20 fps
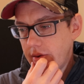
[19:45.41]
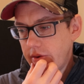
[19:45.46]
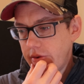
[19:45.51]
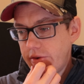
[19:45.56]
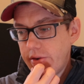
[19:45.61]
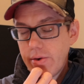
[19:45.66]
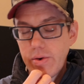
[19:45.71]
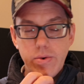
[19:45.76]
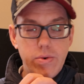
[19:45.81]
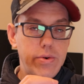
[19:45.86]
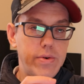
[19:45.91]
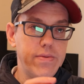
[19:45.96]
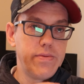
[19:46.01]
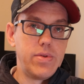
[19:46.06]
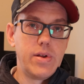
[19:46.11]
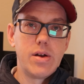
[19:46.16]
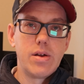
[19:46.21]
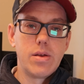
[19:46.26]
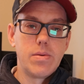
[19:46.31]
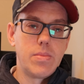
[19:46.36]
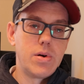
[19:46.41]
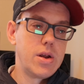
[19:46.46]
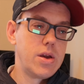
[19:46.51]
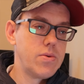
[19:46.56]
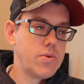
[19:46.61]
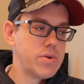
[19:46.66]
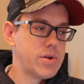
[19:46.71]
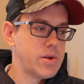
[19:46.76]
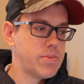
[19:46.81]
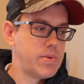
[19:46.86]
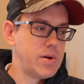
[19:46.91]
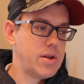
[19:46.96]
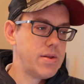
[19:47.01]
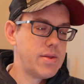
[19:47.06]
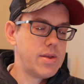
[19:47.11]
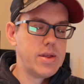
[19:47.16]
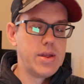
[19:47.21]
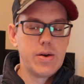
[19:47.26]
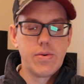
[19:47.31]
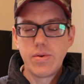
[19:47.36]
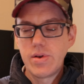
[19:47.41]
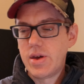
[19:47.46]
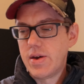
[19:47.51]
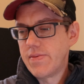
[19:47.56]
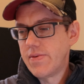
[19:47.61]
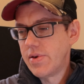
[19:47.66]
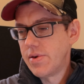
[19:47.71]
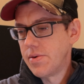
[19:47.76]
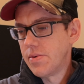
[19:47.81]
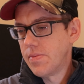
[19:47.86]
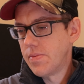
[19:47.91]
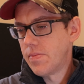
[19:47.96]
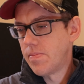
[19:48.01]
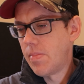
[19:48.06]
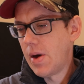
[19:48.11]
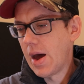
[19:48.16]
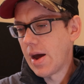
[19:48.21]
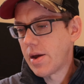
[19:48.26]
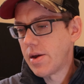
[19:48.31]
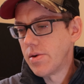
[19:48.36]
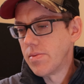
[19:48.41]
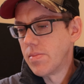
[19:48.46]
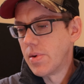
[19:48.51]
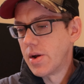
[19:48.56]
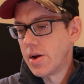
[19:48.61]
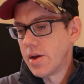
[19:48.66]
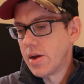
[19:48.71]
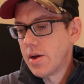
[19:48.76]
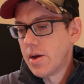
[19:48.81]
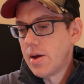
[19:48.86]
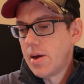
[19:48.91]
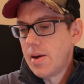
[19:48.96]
So, or if none of the money was spent, then they would give you back your money.